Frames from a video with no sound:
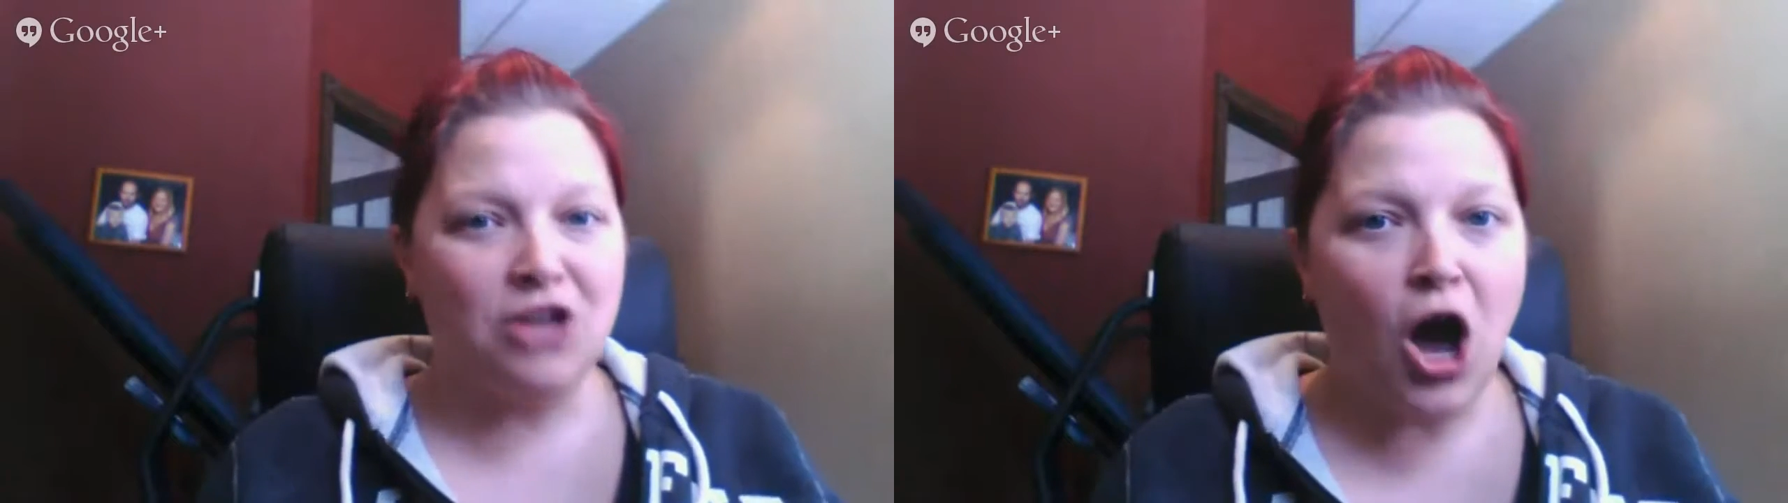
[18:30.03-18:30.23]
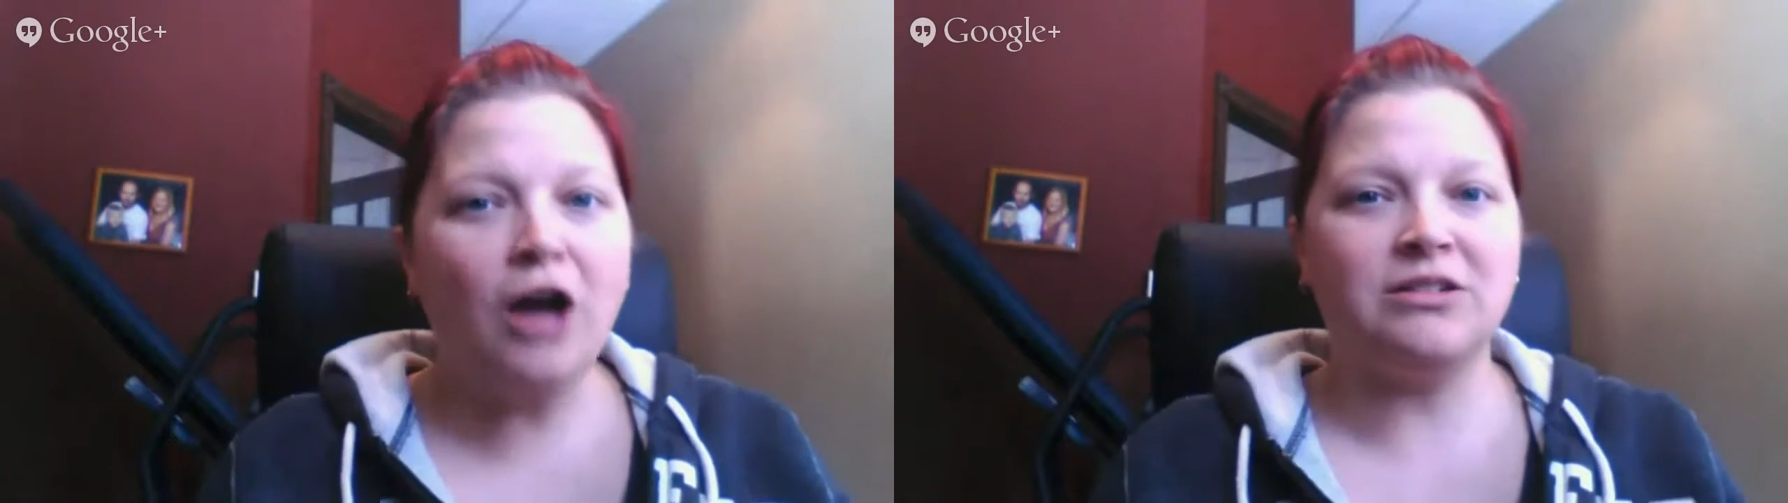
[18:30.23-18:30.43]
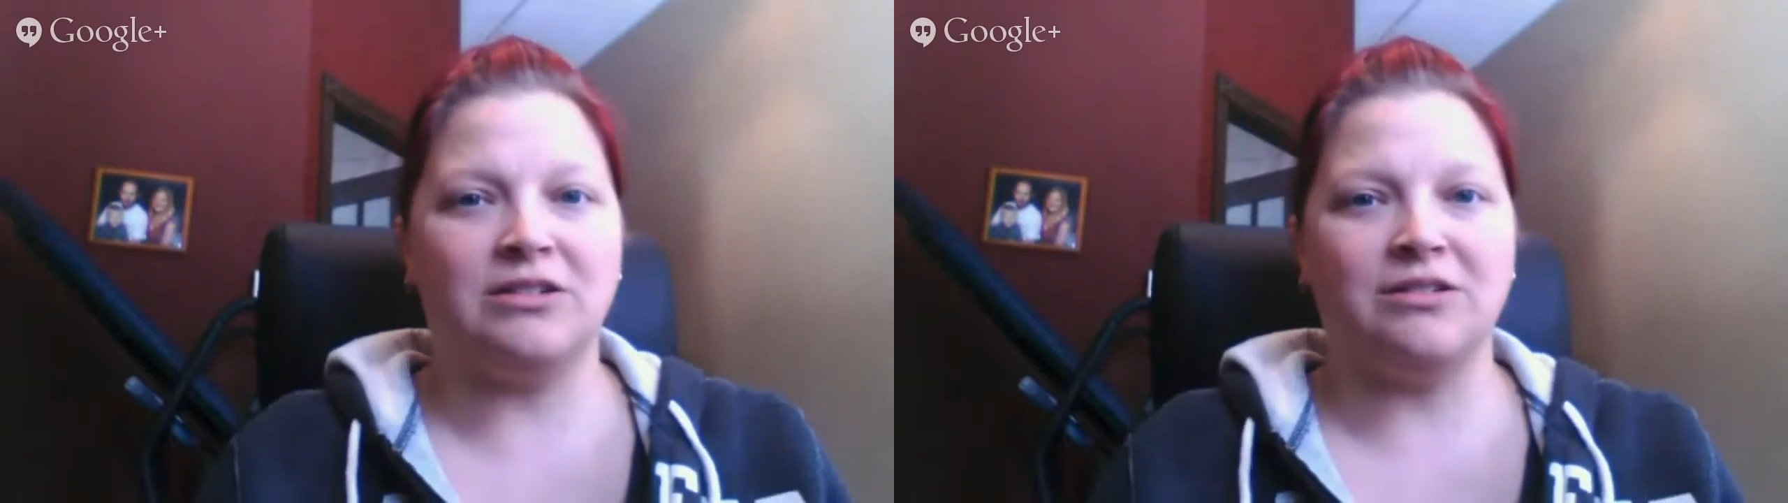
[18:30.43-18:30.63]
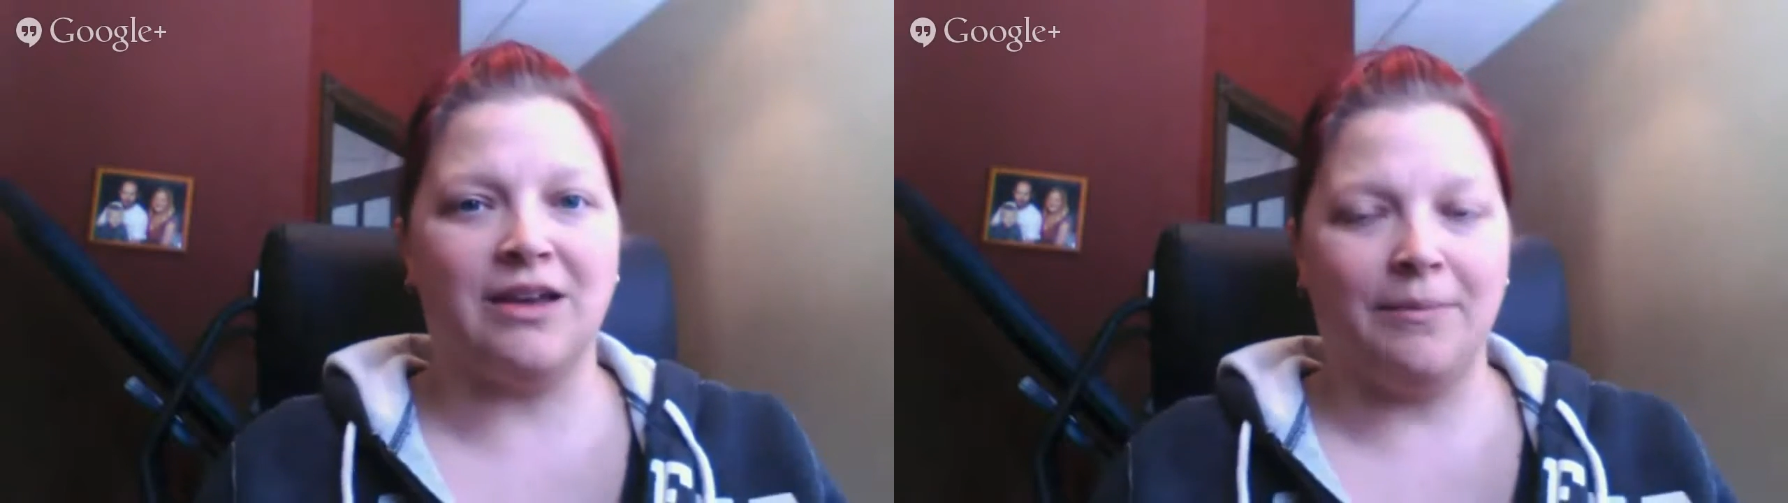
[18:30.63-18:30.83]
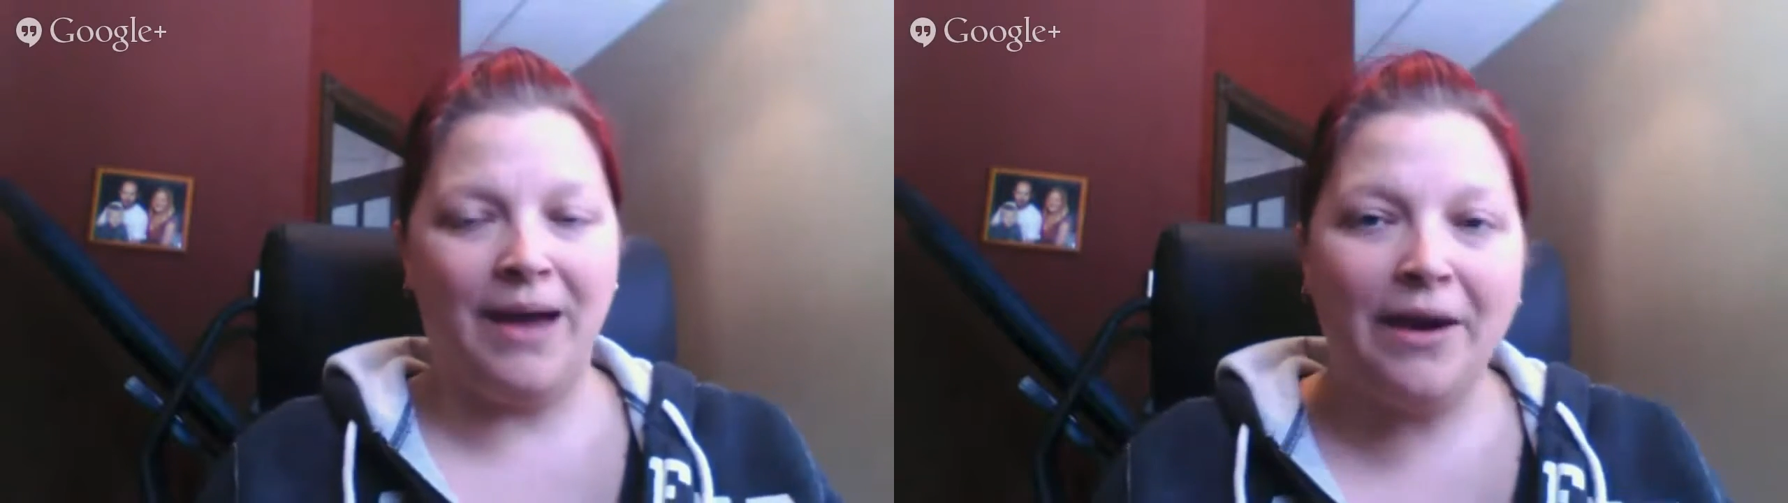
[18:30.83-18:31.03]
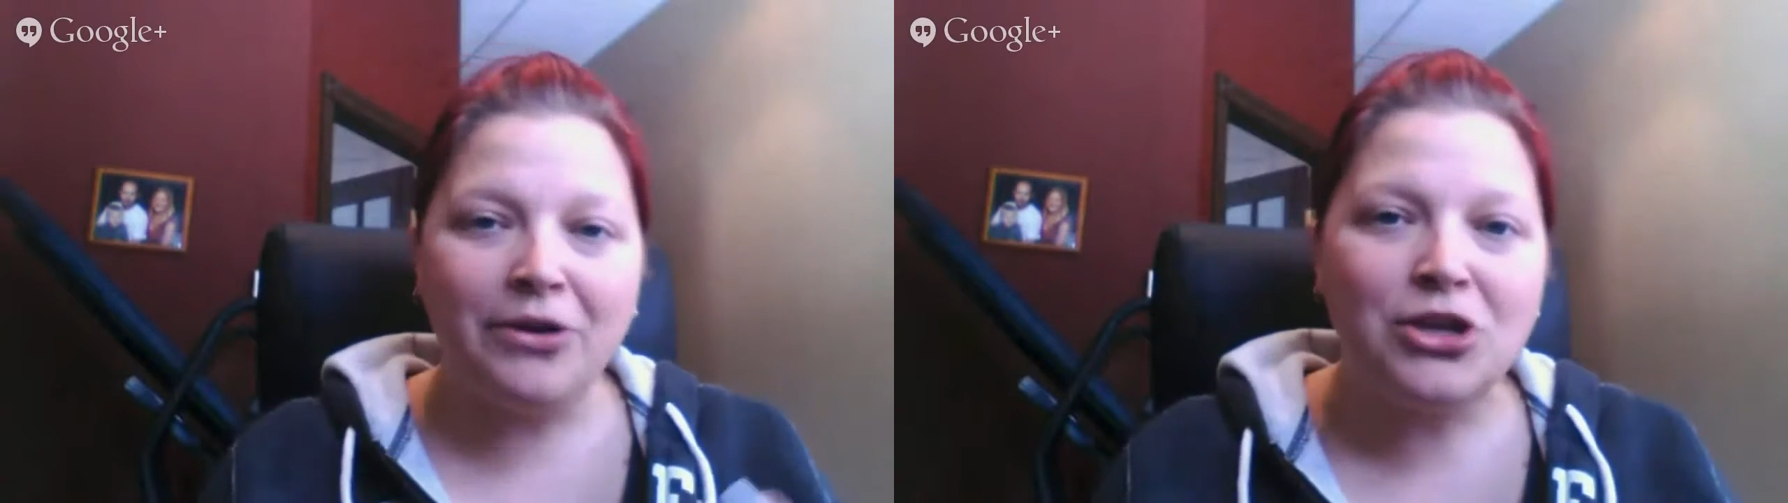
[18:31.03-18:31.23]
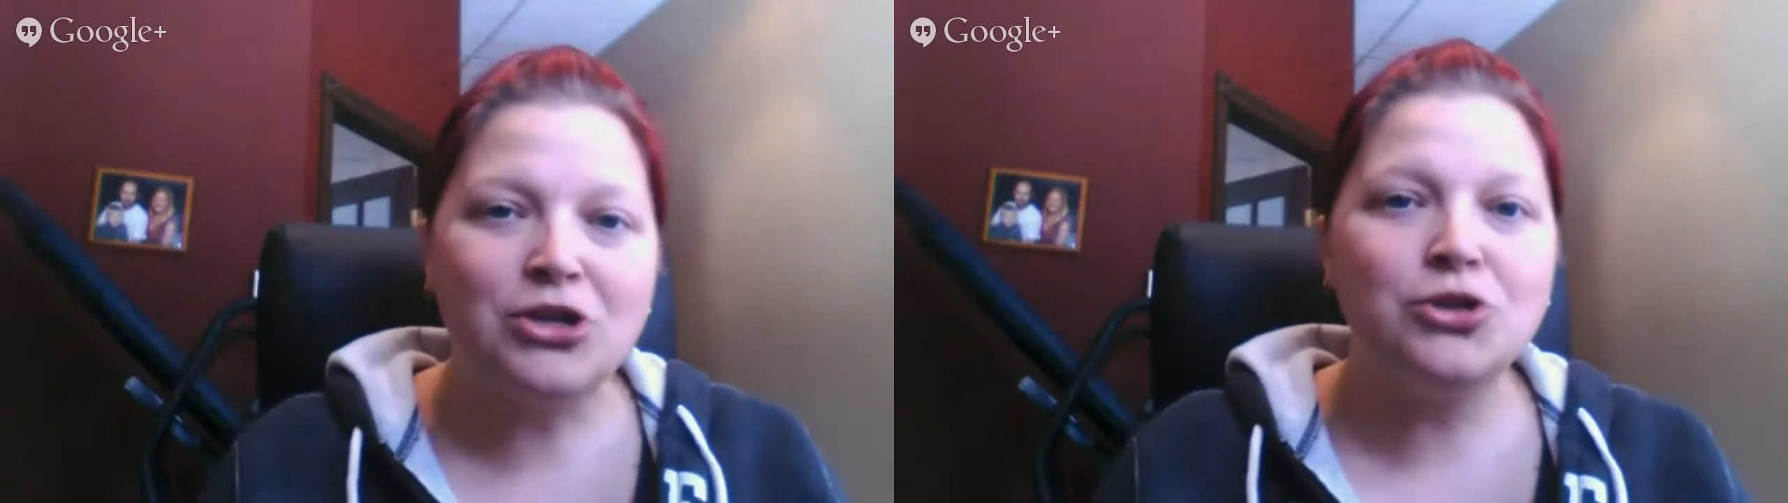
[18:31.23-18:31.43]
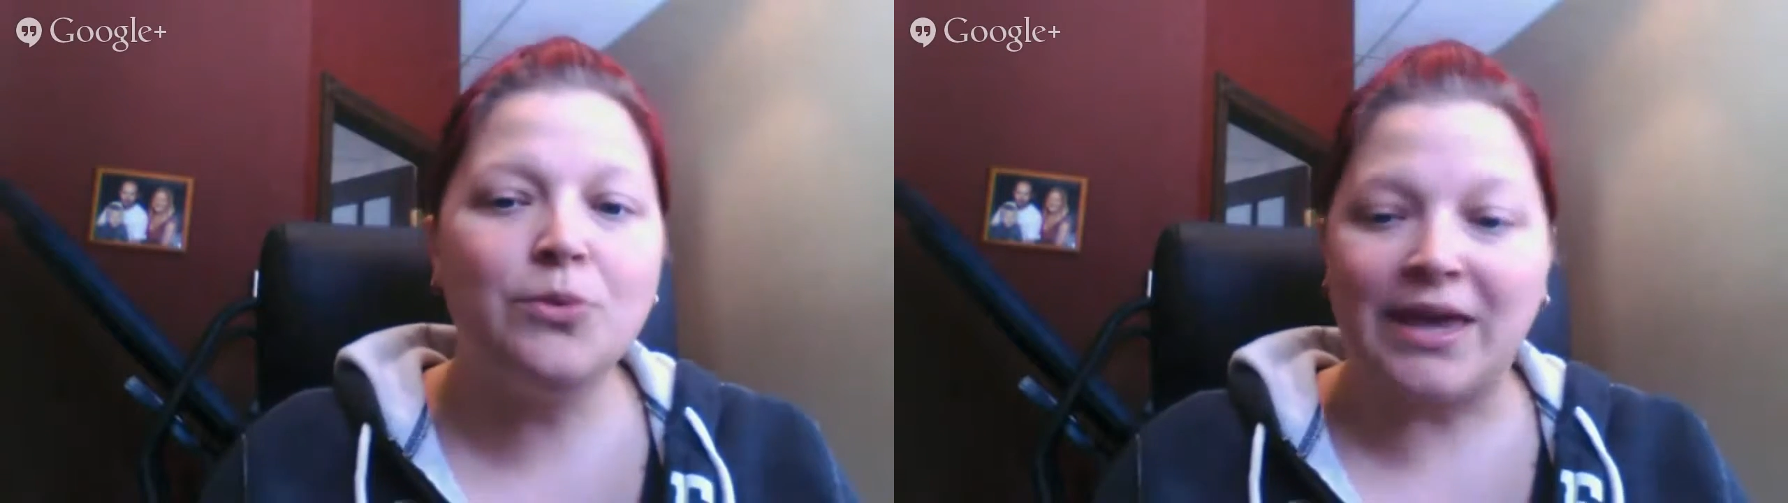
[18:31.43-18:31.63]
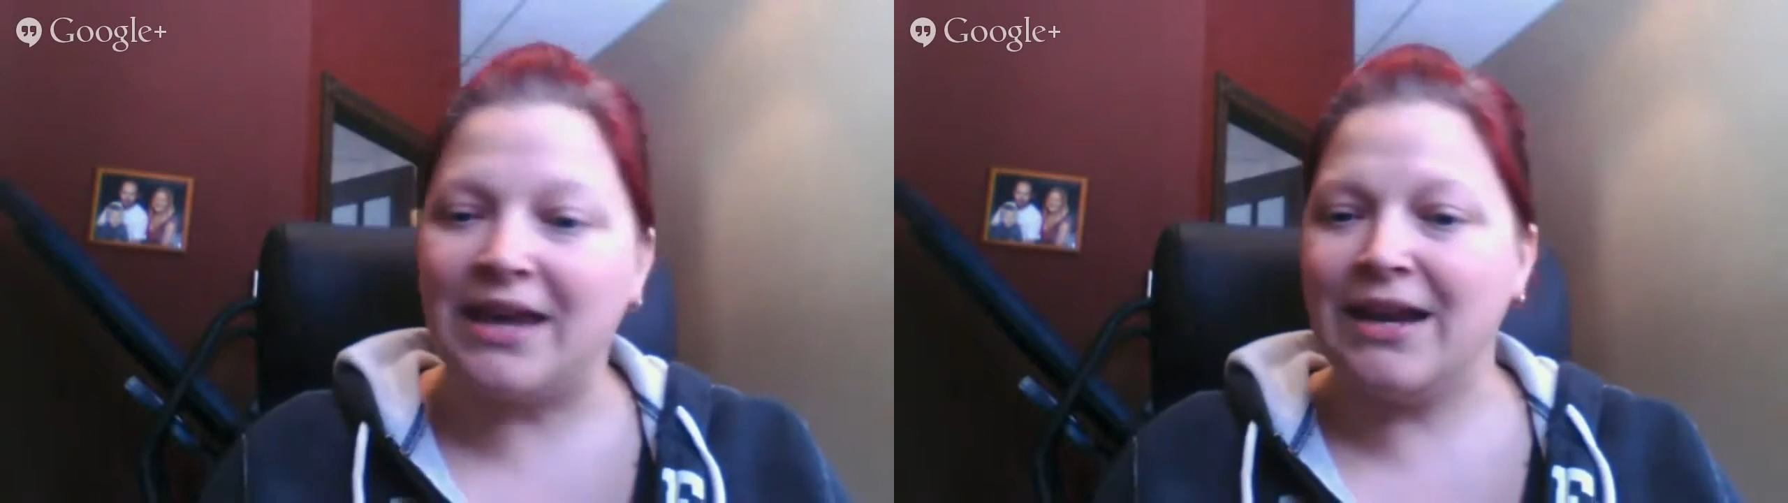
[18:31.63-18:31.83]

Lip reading: Talk to them. How are you doing?